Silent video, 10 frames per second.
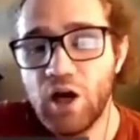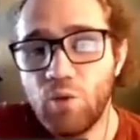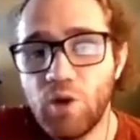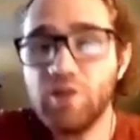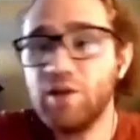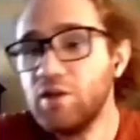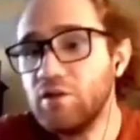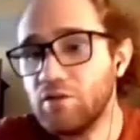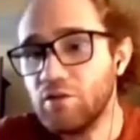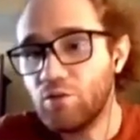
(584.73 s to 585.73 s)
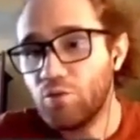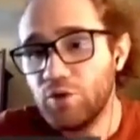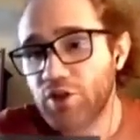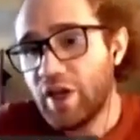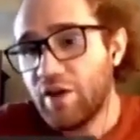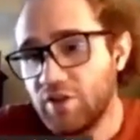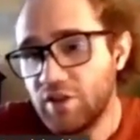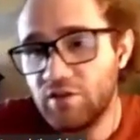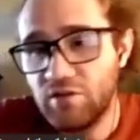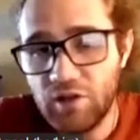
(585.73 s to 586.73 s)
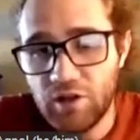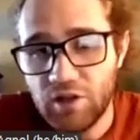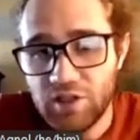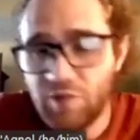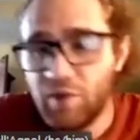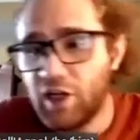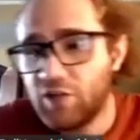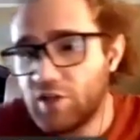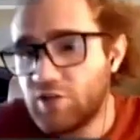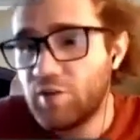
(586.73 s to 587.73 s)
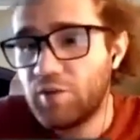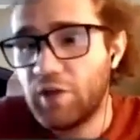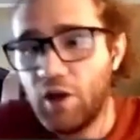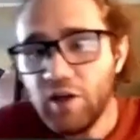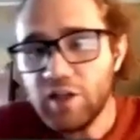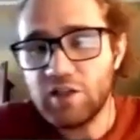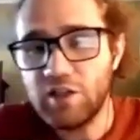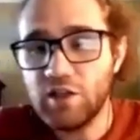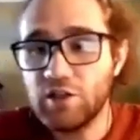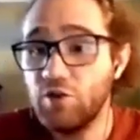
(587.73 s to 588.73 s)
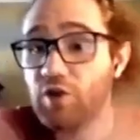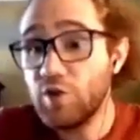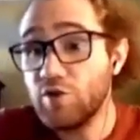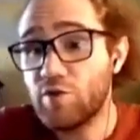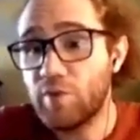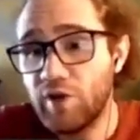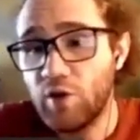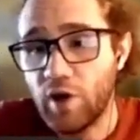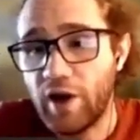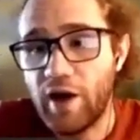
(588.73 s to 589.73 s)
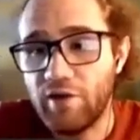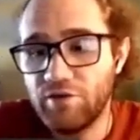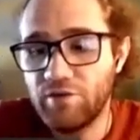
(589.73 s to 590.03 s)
well, then we just have the, the sum binding adversary play honestly, so it wins with probability one half.